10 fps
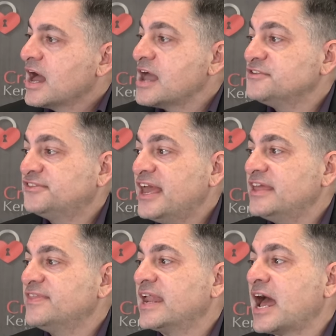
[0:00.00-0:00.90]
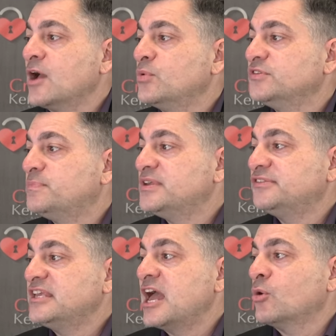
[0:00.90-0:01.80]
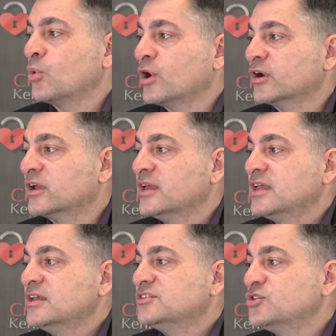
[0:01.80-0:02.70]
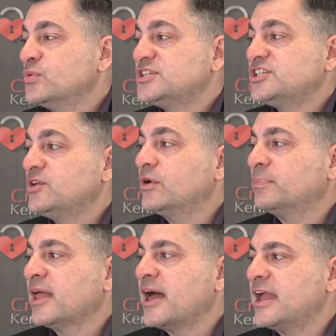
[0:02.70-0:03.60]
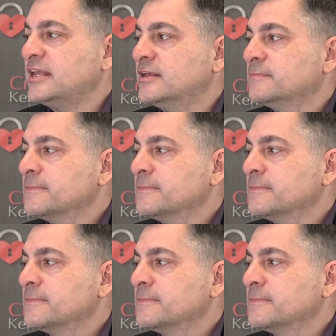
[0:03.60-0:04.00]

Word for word: I said that I was busy at work, to which she replied,